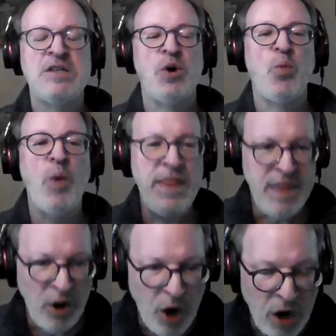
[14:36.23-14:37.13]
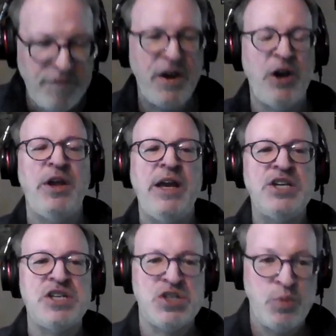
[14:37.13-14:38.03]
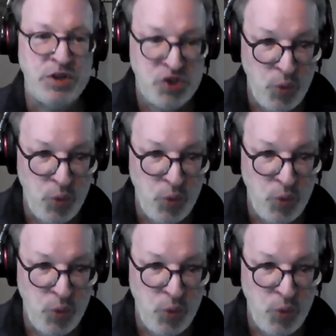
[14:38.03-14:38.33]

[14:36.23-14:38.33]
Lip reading: So when there are variations with